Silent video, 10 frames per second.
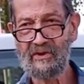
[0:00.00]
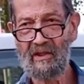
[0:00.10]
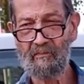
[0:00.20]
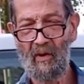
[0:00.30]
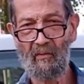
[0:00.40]

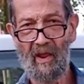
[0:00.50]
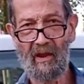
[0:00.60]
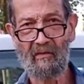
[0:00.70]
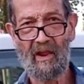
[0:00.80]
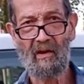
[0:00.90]
sleep on
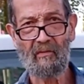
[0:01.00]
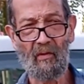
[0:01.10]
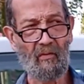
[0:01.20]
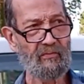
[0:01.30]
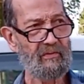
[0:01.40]
that ground
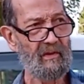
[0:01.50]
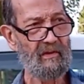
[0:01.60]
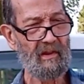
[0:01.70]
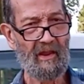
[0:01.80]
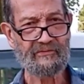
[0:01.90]
because
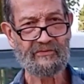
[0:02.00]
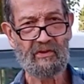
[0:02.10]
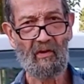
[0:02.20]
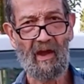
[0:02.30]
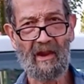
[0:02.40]
I
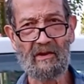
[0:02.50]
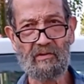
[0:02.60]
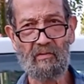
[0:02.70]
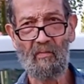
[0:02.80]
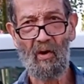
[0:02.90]
still had the
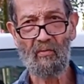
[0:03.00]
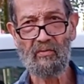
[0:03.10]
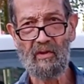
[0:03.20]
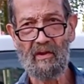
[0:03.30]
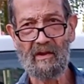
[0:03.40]

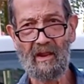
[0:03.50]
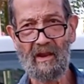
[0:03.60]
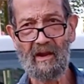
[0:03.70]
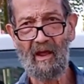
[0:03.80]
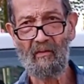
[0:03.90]
pneumonia.
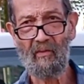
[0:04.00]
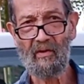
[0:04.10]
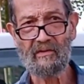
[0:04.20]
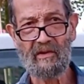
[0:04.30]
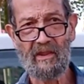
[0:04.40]
I
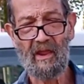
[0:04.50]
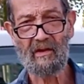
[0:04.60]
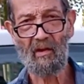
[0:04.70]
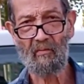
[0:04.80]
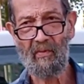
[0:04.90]
wasn't
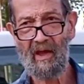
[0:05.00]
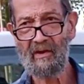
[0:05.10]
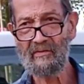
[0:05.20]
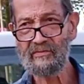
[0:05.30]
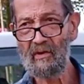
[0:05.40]
getting no
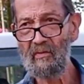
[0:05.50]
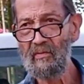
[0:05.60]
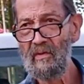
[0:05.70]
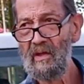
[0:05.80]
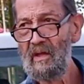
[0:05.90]
better.
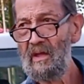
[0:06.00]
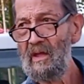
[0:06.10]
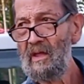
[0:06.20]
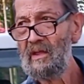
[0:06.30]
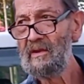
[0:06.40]
So
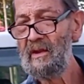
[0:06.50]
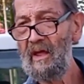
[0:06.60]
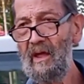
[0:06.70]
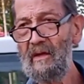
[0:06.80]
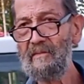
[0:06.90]

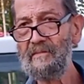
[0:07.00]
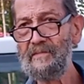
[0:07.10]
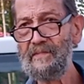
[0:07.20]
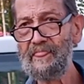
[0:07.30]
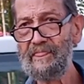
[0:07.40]
the
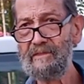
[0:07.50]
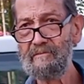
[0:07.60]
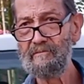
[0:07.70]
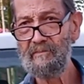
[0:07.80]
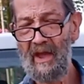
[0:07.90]

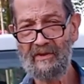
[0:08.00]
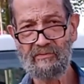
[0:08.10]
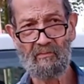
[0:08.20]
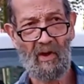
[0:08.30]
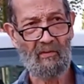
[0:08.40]

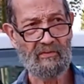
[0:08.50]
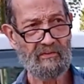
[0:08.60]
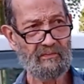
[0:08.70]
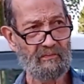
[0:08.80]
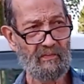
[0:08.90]
Pastor
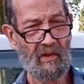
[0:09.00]
Moses